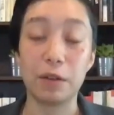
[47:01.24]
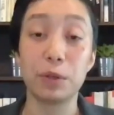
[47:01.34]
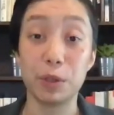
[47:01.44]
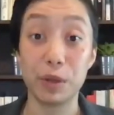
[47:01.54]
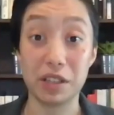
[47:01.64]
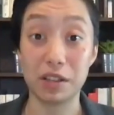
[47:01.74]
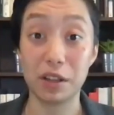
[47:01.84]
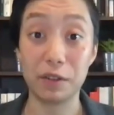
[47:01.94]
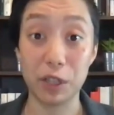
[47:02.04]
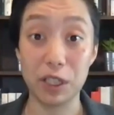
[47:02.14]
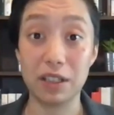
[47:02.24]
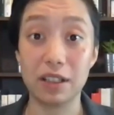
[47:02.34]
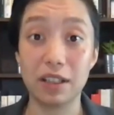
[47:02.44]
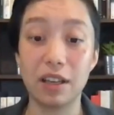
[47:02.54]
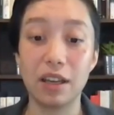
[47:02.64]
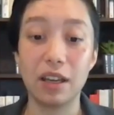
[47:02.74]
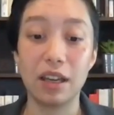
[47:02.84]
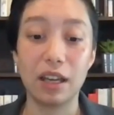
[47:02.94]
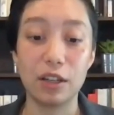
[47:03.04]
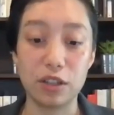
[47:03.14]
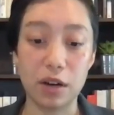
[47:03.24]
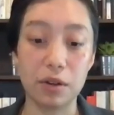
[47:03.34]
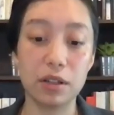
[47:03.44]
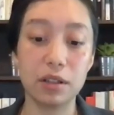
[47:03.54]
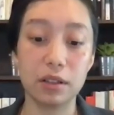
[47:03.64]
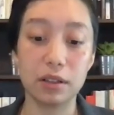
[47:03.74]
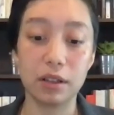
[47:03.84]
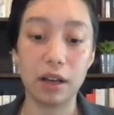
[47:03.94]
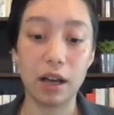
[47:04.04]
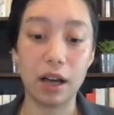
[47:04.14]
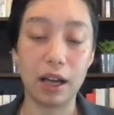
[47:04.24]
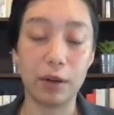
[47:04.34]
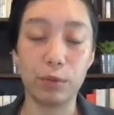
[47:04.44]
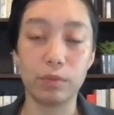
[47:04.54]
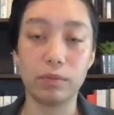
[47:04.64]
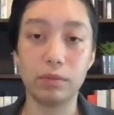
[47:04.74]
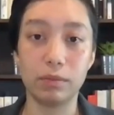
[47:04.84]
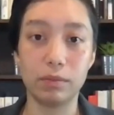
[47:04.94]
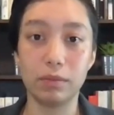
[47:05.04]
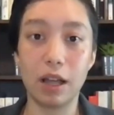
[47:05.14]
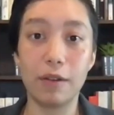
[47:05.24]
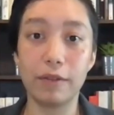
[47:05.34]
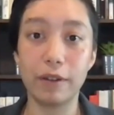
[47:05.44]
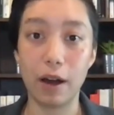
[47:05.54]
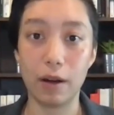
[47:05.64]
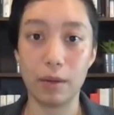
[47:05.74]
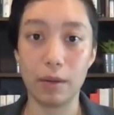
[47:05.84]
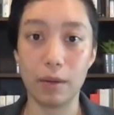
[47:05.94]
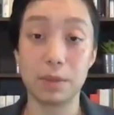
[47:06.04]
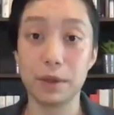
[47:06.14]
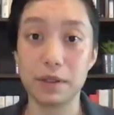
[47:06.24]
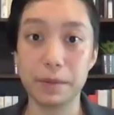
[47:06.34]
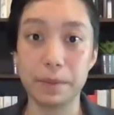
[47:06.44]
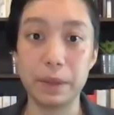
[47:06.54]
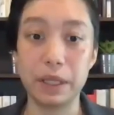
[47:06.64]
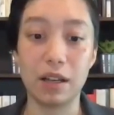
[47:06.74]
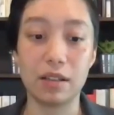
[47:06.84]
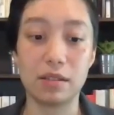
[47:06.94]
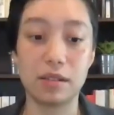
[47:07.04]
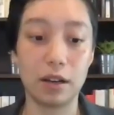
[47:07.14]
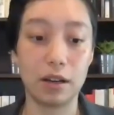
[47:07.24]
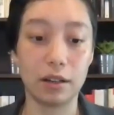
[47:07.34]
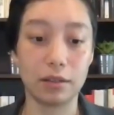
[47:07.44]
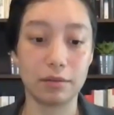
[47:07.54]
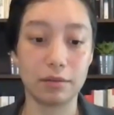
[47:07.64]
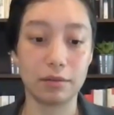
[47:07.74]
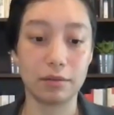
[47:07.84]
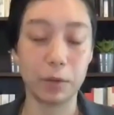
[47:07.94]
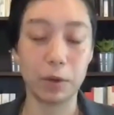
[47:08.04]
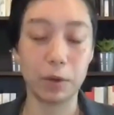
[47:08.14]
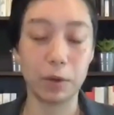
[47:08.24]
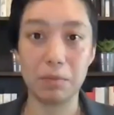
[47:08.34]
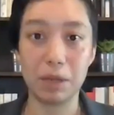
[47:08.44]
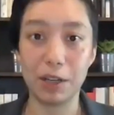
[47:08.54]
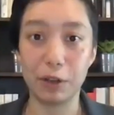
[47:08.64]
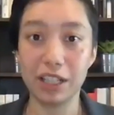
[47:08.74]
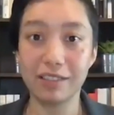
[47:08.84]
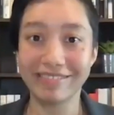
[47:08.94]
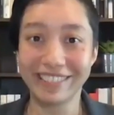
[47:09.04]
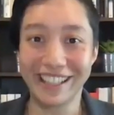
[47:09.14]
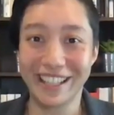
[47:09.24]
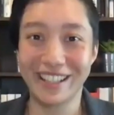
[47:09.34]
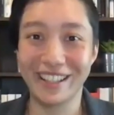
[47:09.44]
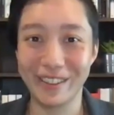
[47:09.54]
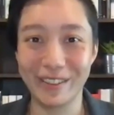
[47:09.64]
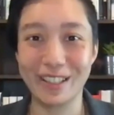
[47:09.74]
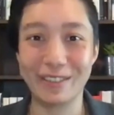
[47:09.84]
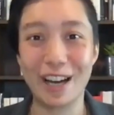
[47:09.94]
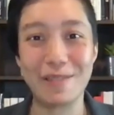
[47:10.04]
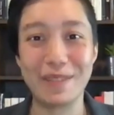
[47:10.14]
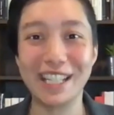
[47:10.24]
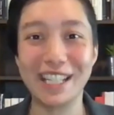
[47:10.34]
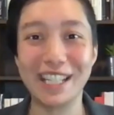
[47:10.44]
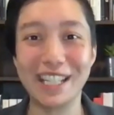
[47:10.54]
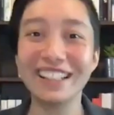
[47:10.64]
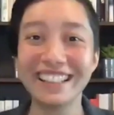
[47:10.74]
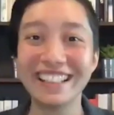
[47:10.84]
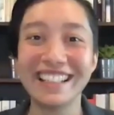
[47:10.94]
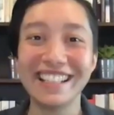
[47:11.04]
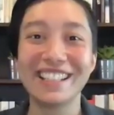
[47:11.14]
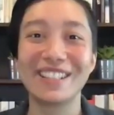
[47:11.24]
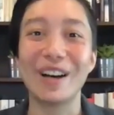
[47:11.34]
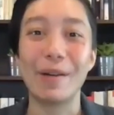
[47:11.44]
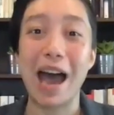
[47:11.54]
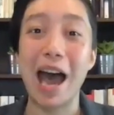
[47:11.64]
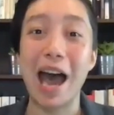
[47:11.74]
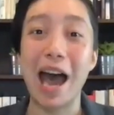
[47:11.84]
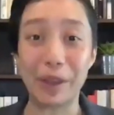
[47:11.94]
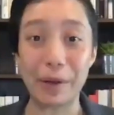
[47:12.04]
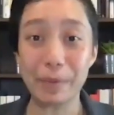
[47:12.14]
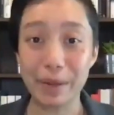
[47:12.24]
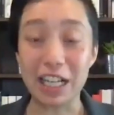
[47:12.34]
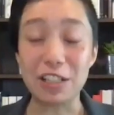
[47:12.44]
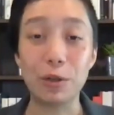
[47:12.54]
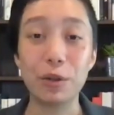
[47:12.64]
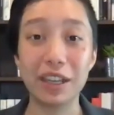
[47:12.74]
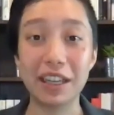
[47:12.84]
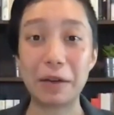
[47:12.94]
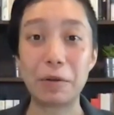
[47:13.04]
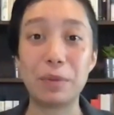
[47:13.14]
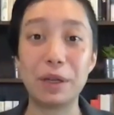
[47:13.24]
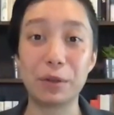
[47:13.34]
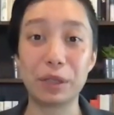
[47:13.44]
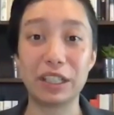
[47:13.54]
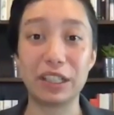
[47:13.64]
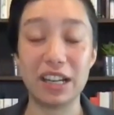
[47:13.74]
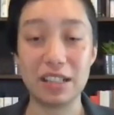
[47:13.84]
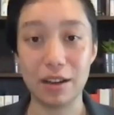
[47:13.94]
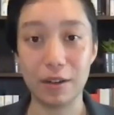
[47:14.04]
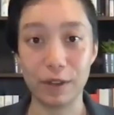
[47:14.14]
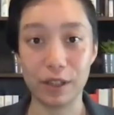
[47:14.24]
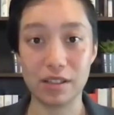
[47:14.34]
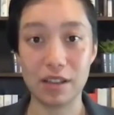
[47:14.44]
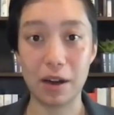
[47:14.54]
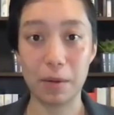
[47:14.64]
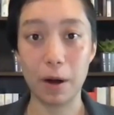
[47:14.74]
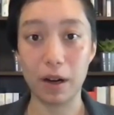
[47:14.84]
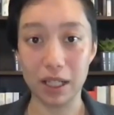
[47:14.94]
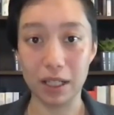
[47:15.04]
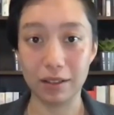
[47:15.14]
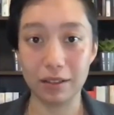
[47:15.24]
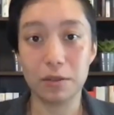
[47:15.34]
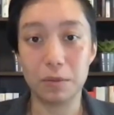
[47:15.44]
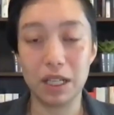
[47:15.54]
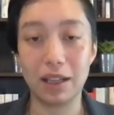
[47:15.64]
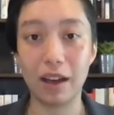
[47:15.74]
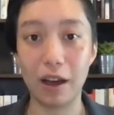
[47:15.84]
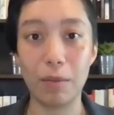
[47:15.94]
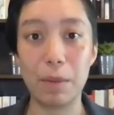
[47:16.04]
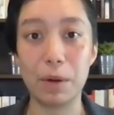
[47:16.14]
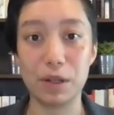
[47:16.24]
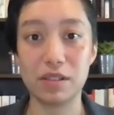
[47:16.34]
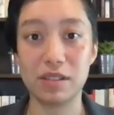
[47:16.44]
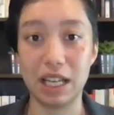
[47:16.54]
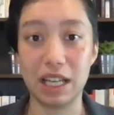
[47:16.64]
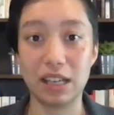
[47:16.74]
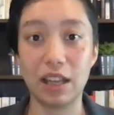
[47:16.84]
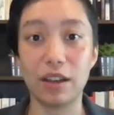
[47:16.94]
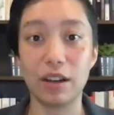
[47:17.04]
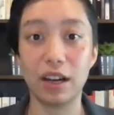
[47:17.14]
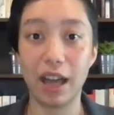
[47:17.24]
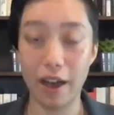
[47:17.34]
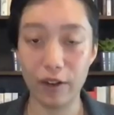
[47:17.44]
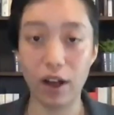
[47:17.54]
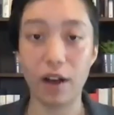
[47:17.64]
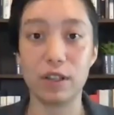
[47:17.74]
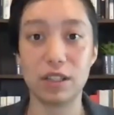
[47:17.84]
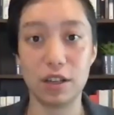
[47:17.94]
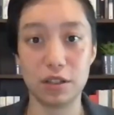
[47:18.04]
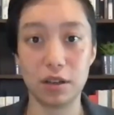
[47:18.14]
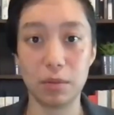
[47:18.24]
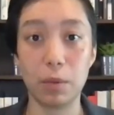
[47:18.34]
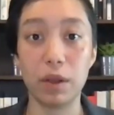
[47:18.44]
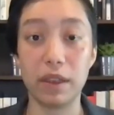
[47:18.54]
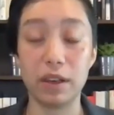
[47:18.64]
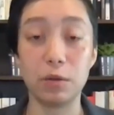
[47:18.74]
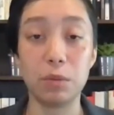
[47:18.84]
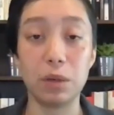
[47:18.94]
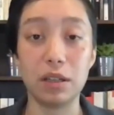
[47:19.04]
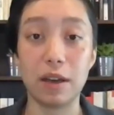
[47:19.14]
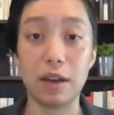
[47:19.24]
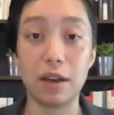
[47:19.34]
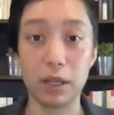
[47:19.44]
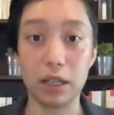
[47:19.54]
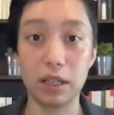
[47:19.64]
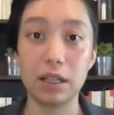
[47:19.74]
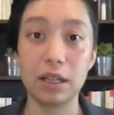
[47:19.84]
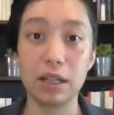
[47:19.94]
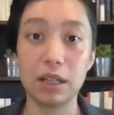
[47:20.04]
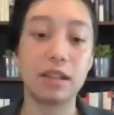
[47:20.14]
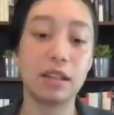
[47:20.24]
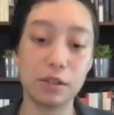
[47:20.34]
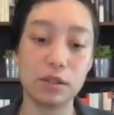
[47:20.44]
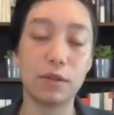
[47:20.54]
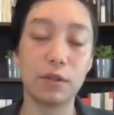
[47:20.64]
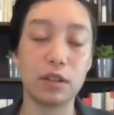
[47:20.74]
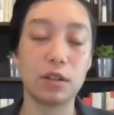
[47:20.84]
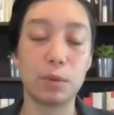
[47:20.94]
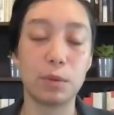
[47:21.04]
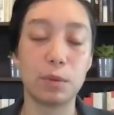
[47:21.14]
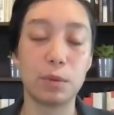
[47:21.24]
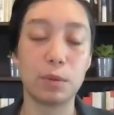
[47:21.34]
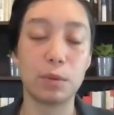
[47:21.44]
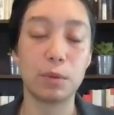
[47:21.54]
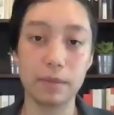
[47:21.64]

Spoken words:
will do us a lot of good. In general, I love our principles because they're what make me green. They're what define me as well. So I'm happy with them, but I do think it would be a really good idea for the entire party, so meaning our members, to get together and have a conversation about what they do mean to everybody. Because I think there's different interpretations,